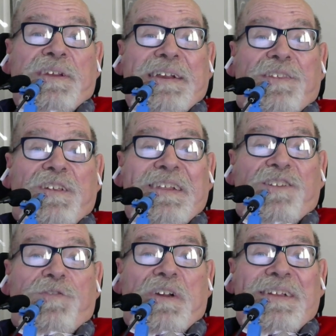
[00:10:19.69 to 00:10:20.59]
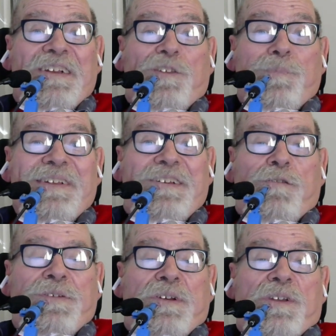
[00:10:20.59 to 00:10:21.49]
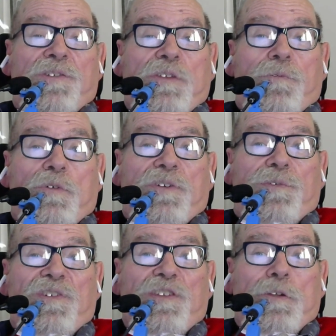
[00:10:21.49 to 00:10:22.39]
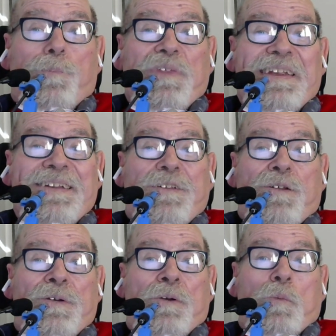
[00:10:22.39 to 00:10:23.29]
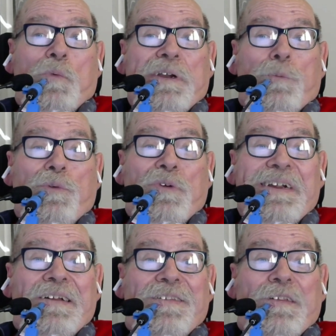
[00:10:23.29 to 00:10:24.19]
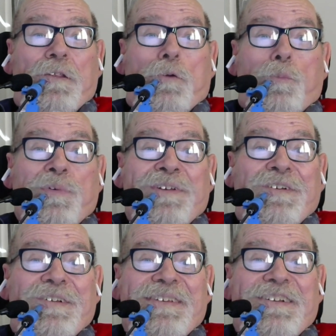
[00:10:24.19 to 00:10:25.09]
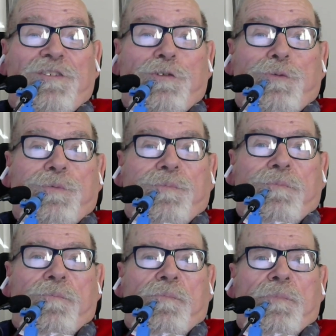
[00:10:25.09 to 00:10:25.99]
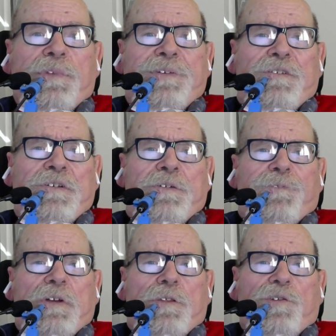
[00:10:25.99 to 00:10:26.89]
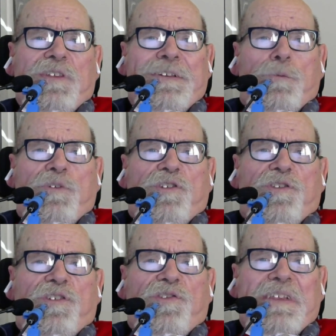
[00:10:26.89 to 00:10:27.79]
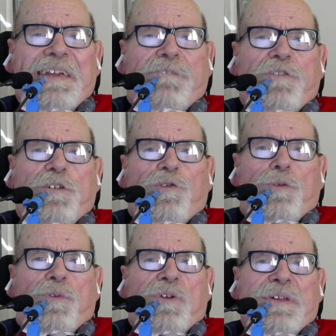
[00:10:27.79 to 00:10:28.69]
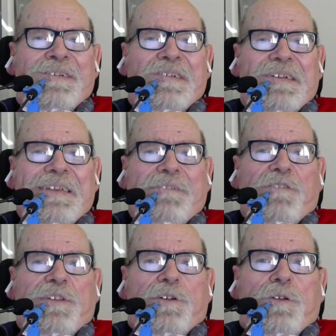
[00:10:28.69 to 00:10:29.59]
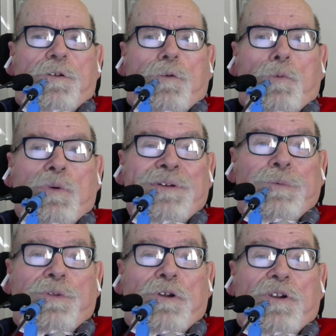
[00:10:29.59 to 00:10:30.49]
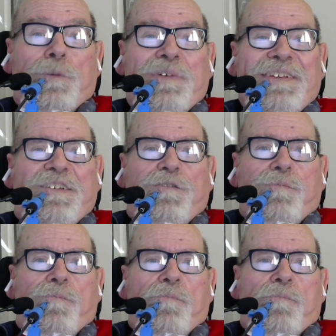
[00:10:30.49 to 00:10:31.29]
At the next finance meeting, several of us complained why we were out of the loop on the issue. Father said it was just a staff issue, didn't have anything to do with our committee.